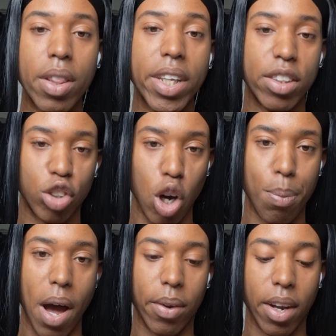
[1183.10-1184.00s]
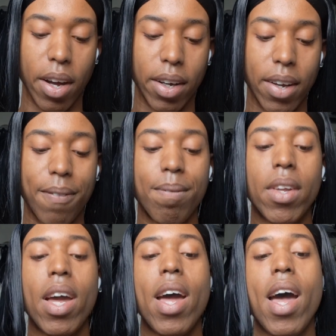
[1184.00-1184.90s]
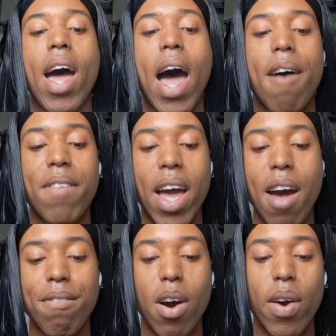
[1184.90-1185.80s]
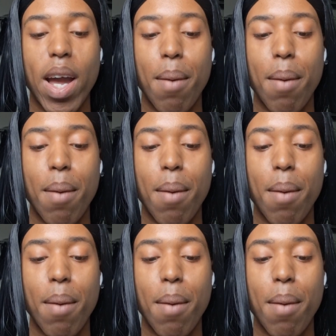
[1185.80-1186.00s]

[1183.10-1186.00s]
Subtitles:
The scope outlook. FIFRA